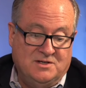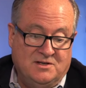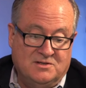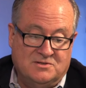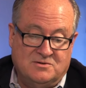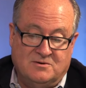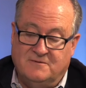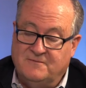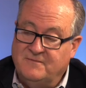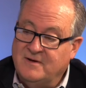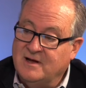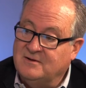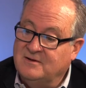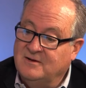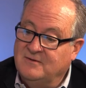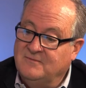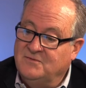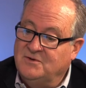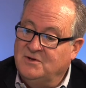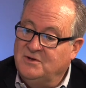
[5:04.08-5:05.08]
are
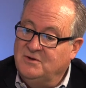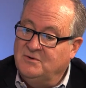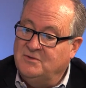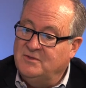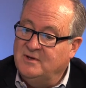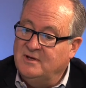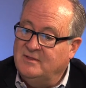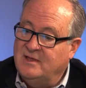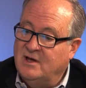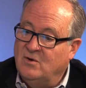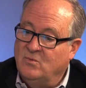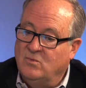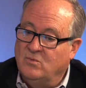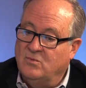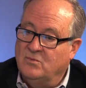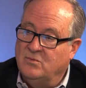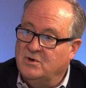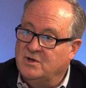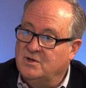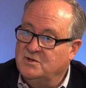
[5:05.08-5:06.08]
effective, do you think that
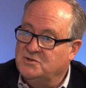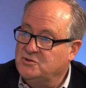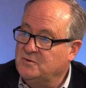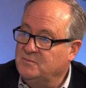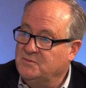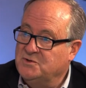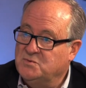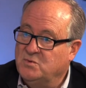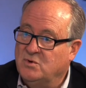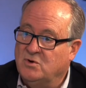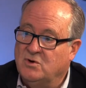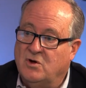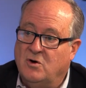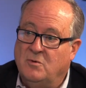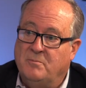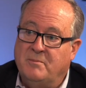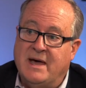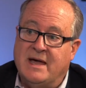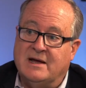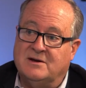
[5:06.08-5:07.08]
consumers will go
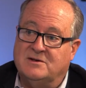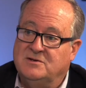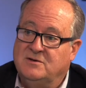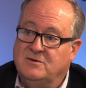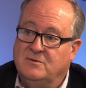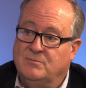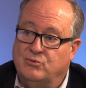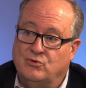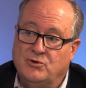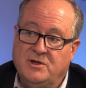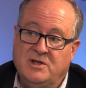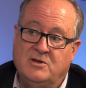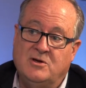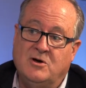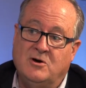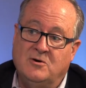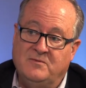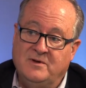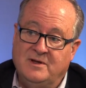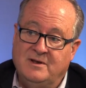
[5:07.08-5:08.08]
back to
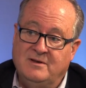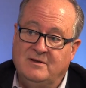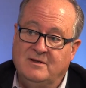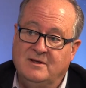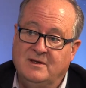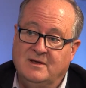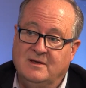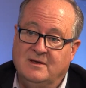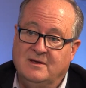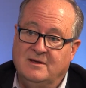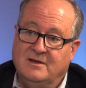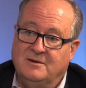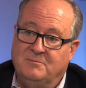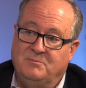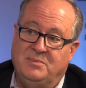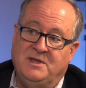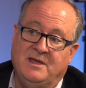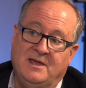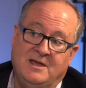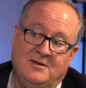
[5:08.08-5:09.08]
pre-COVID
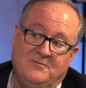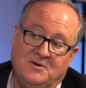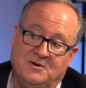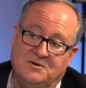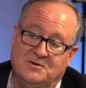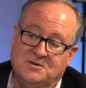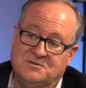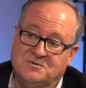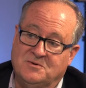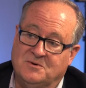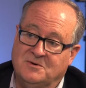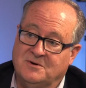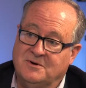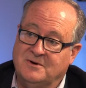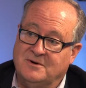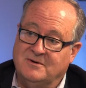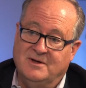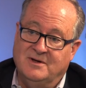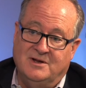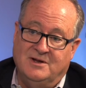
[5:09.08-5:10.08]
behaviors
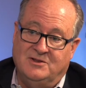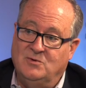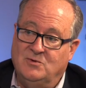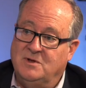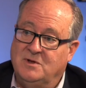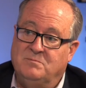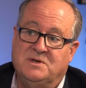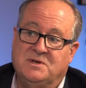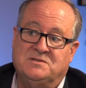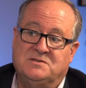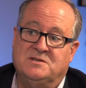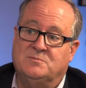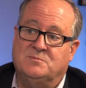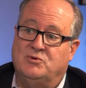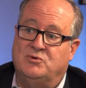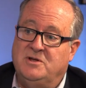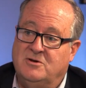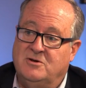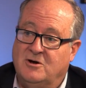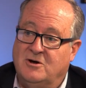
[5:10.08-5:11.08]
or doing business
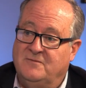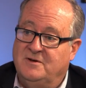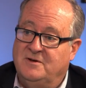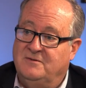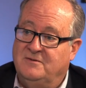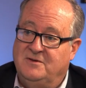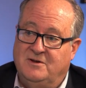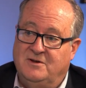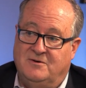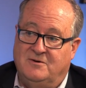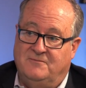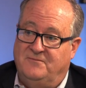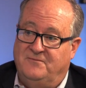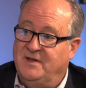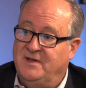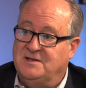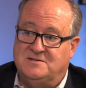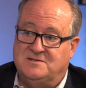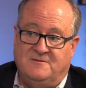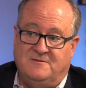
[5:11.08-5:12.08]
pre-COVID,
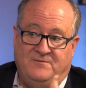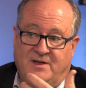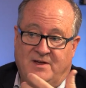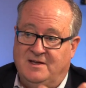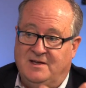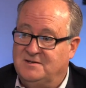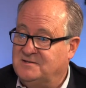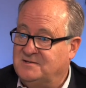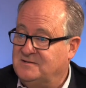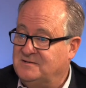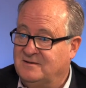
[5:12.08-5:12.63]
face-to-face,